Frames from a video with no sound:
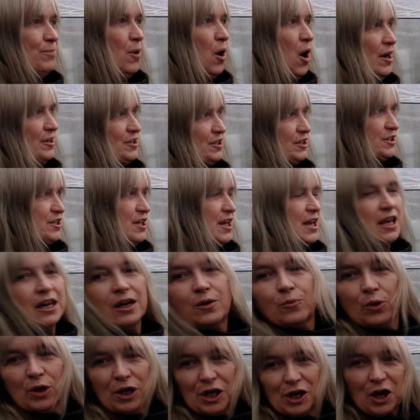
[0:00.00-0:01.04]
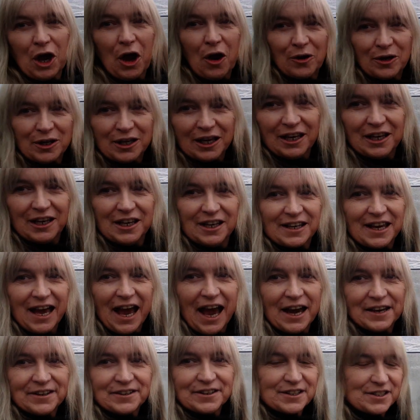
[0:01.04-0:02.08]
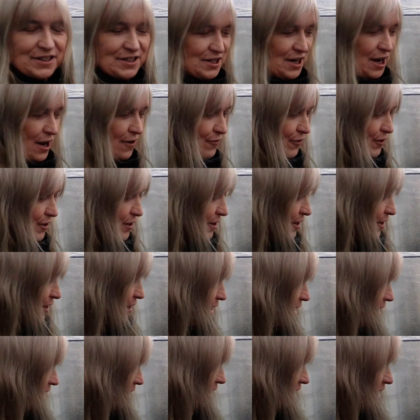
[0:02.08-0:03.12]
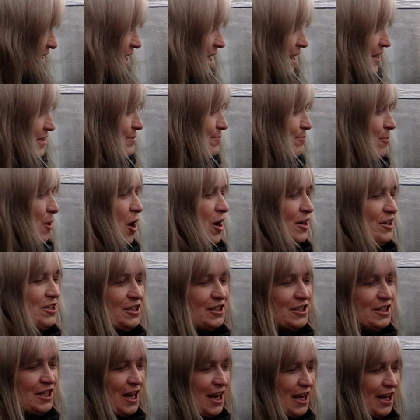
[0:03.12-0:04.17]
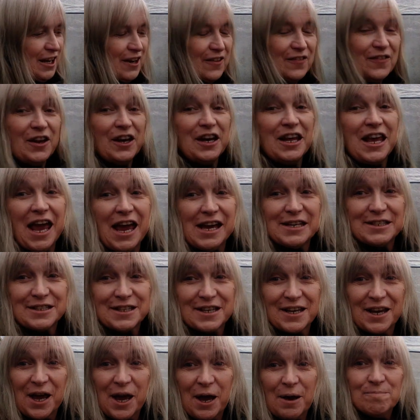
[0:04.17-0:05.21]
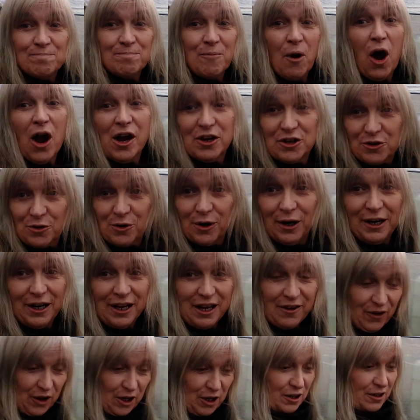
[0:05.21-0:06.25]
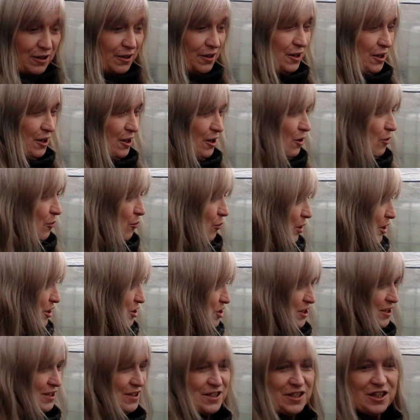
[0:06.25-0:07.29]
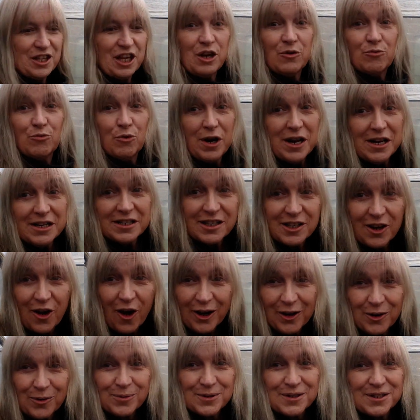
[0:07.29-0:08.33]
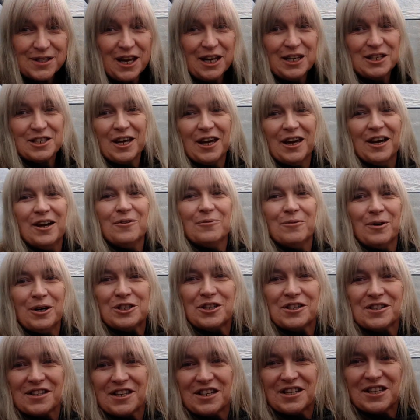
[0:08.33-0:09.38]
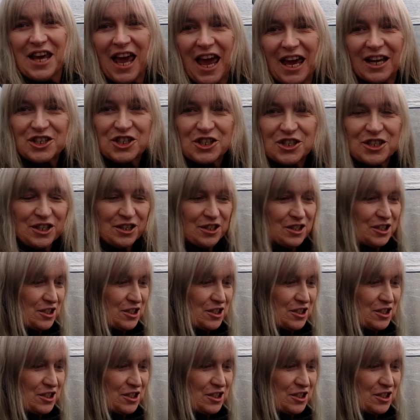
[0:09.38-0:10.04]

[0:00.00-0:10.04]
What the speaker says: Mitre 10 where you go and get your gardening stuff, and he has Mitre 10, and then he has Mitre 11, which is the recycle centre, which is attached to the